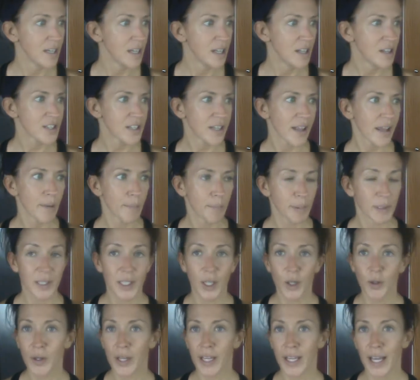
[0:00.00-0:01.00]
There's a lot of
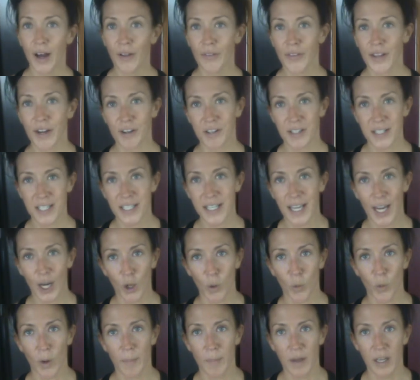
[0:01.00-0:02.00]
baloney out there to
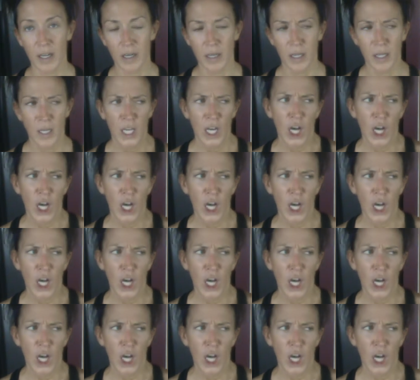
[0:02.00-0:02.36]
scare women.